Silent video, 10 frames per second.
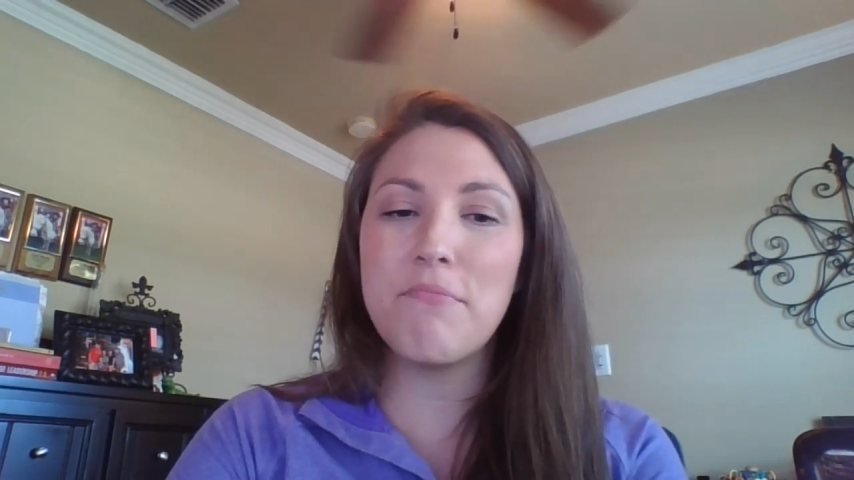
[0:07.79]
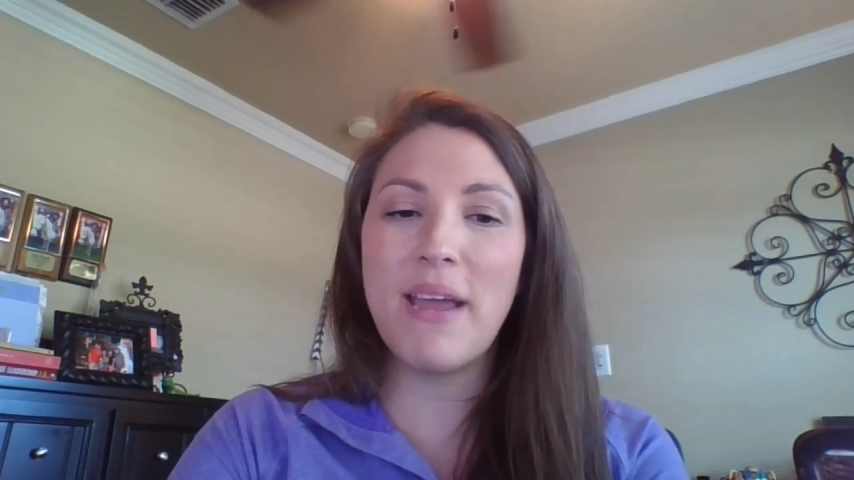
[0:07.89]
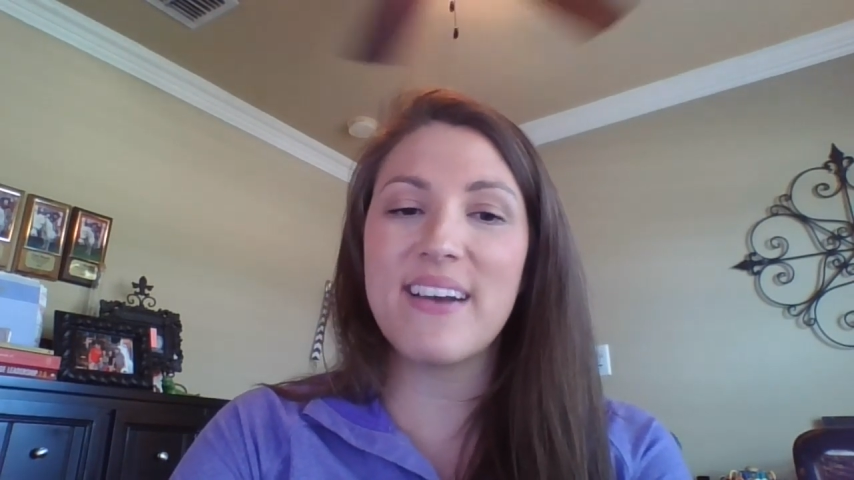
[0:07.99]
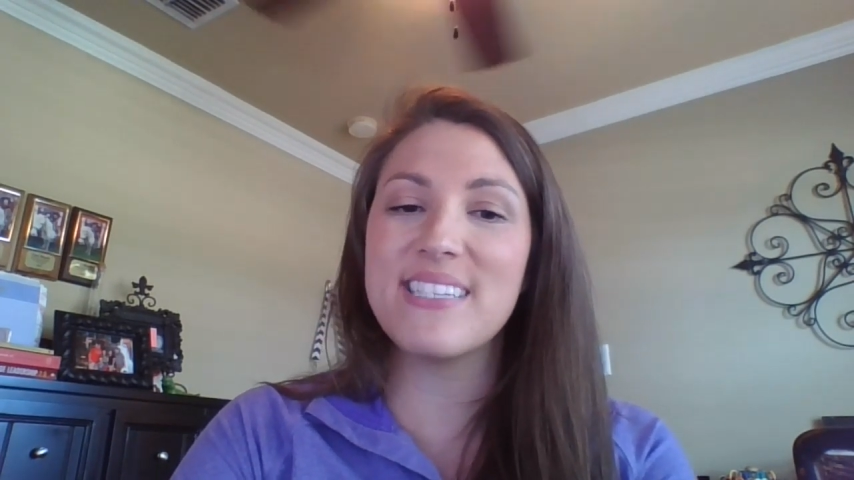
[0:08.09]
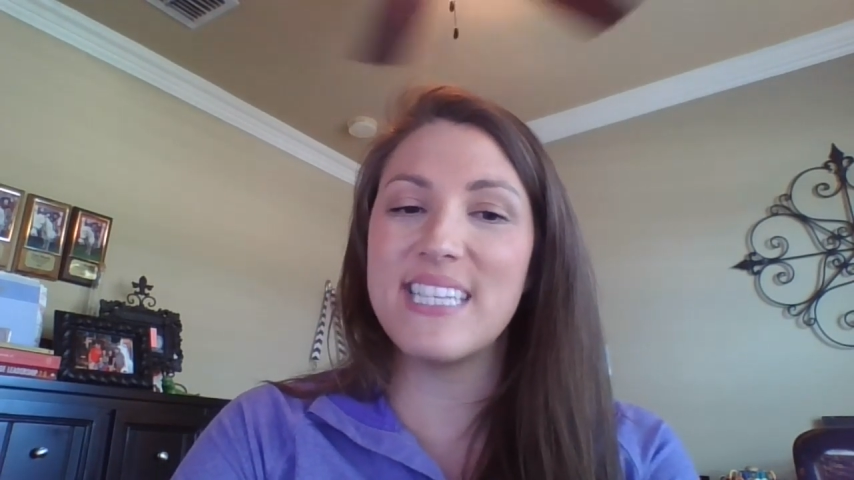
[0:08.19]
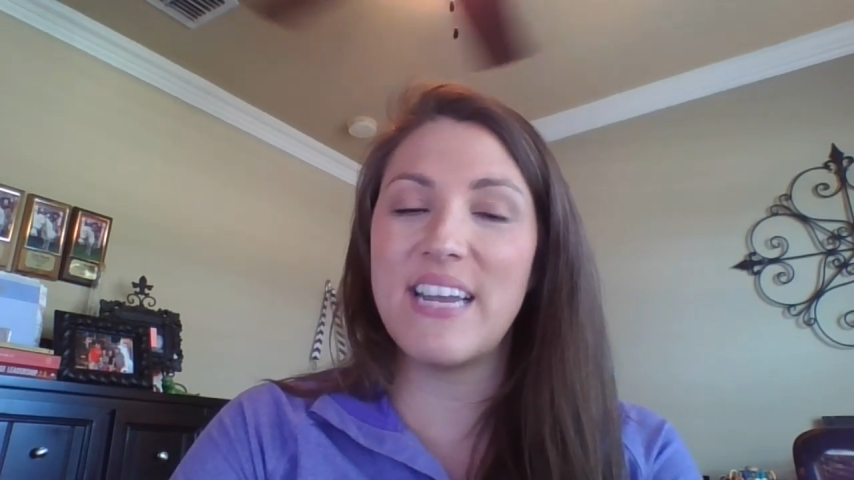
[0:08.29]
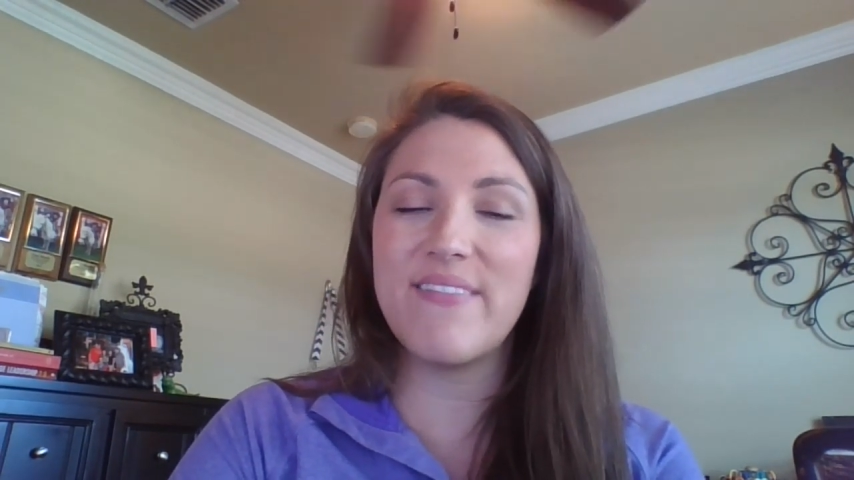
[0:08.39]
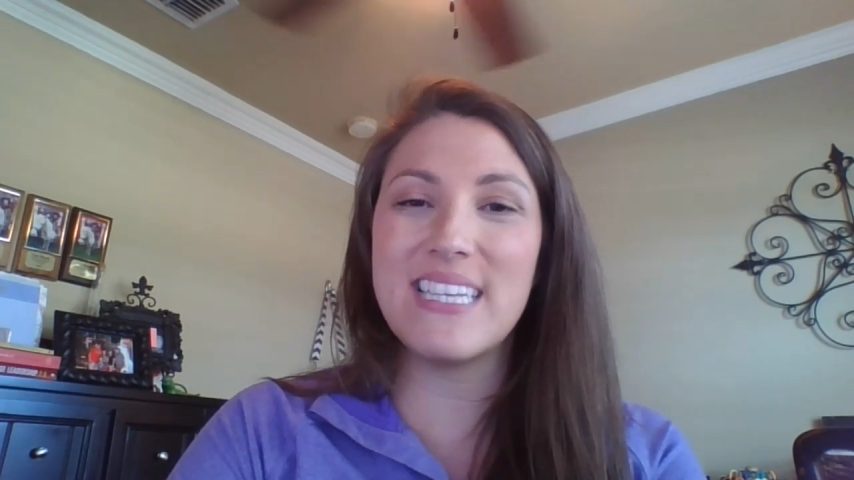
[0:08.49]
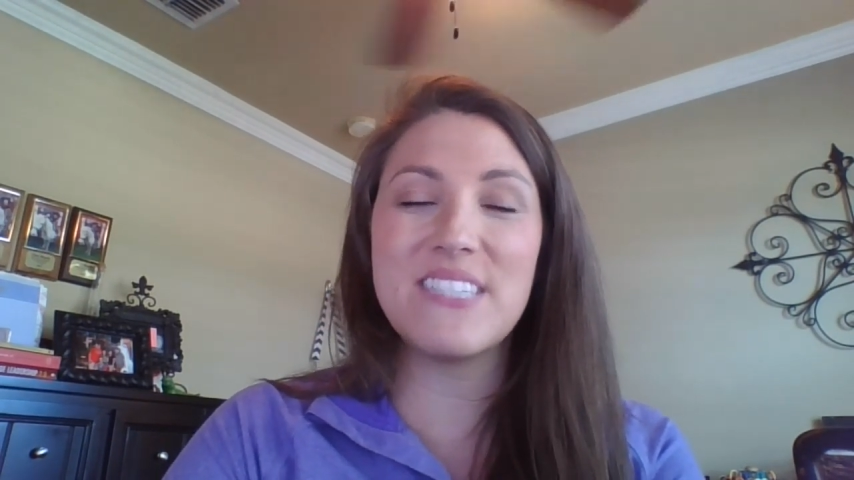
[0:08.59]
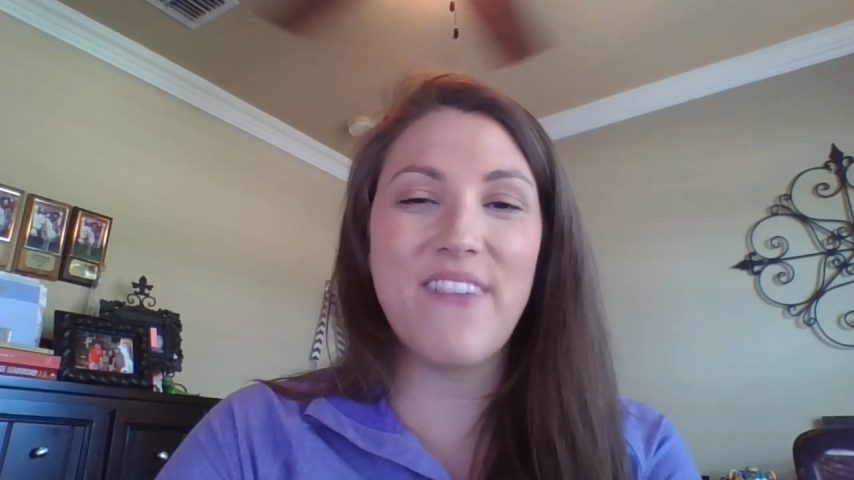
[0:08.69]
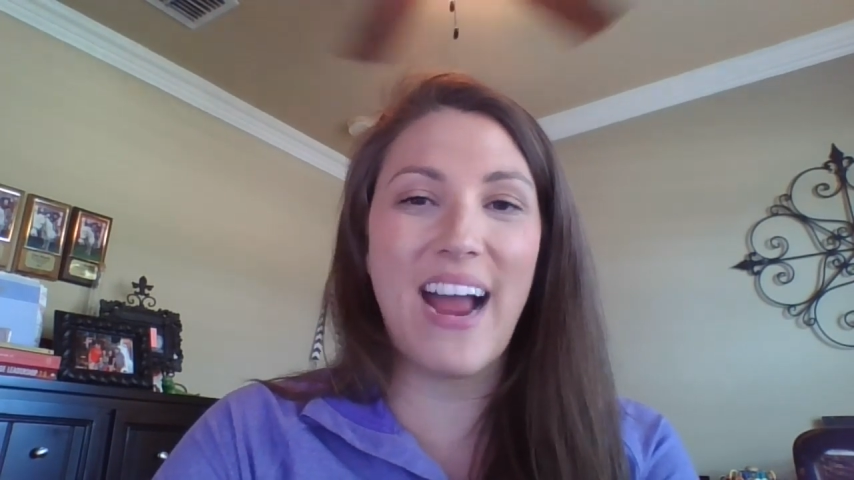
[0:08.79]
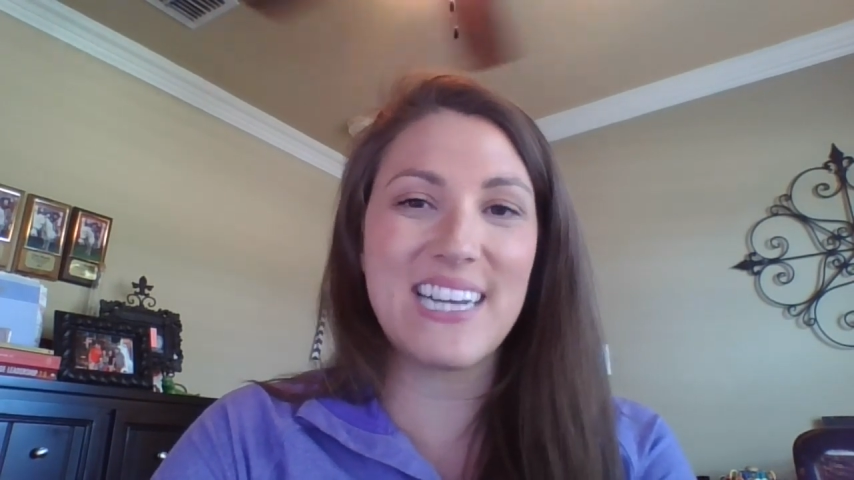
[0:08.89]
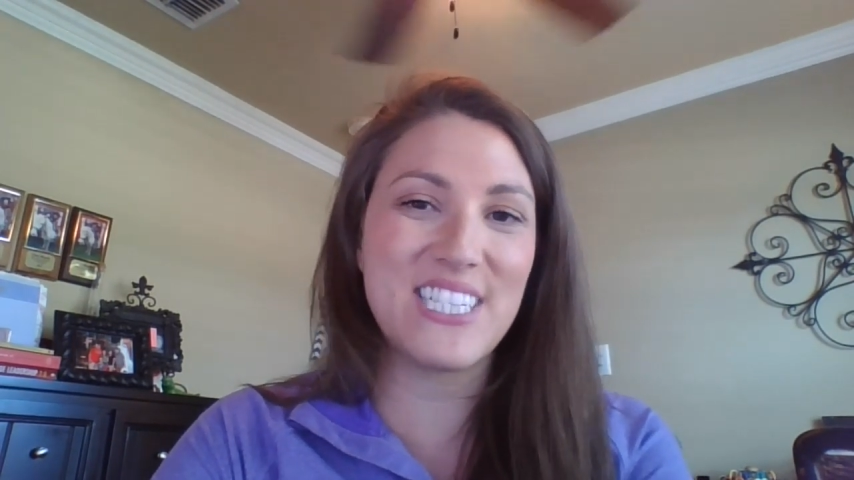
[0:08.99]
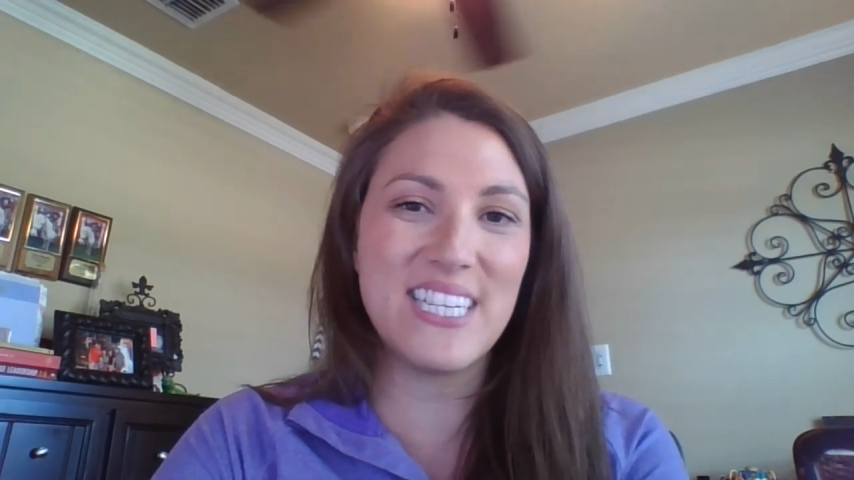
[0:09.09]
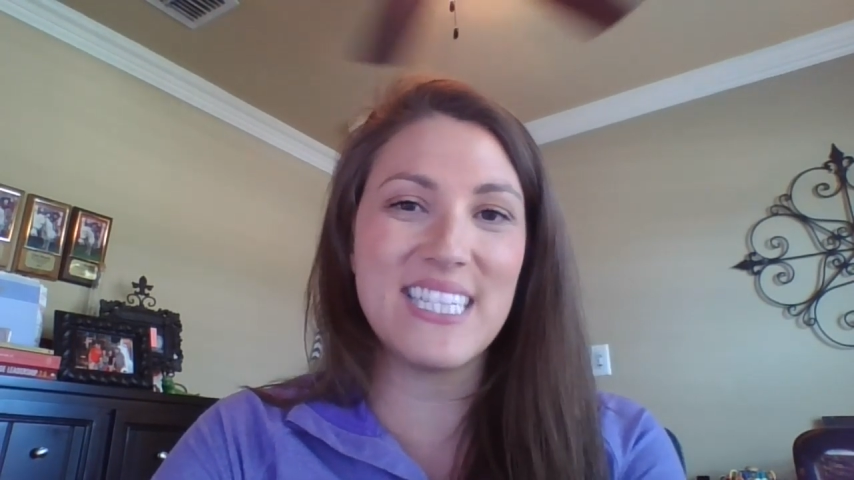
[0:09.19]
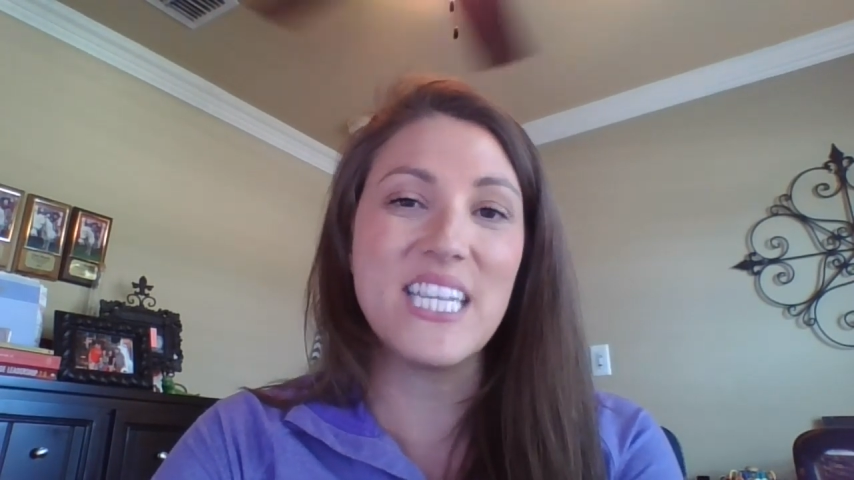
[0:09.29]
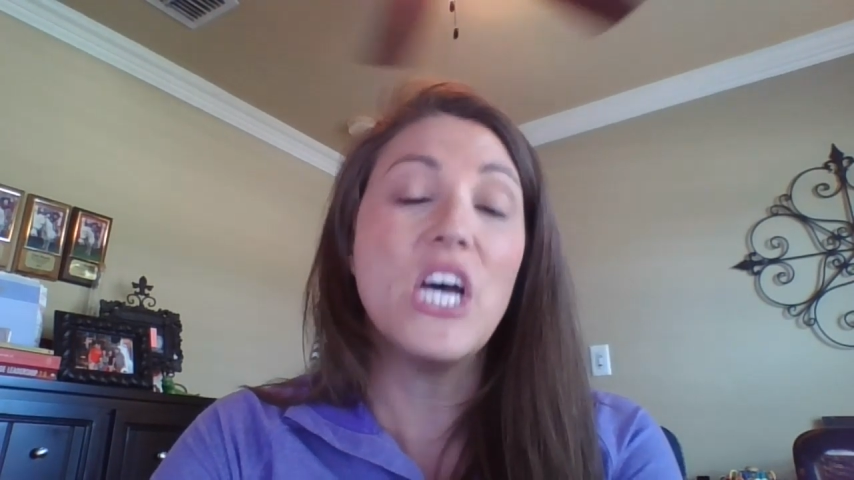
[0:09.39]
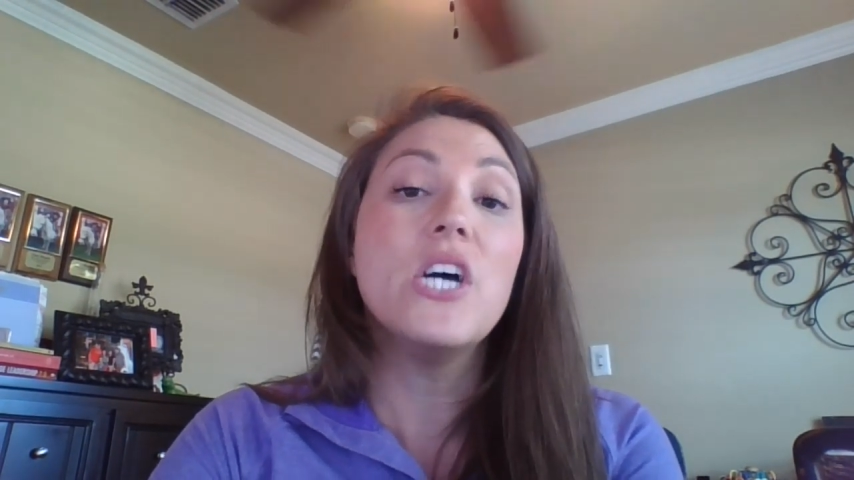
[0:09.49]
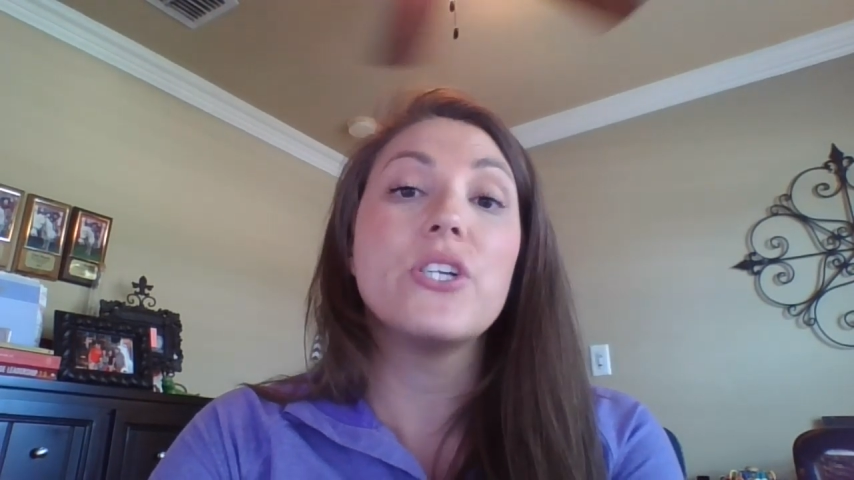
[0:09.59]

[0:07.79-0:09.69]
comparison of these fractions?